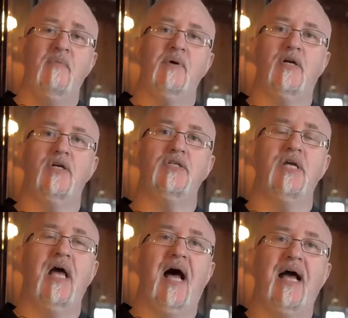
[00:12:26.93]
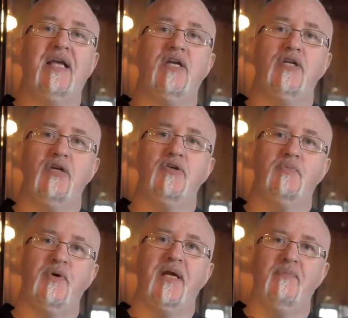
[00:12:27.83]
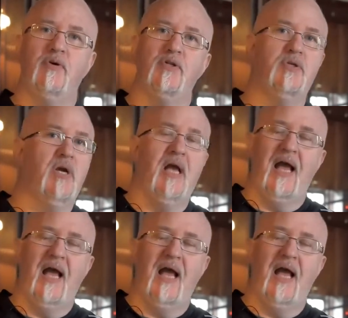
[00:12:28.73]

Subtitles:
because I can use pretty much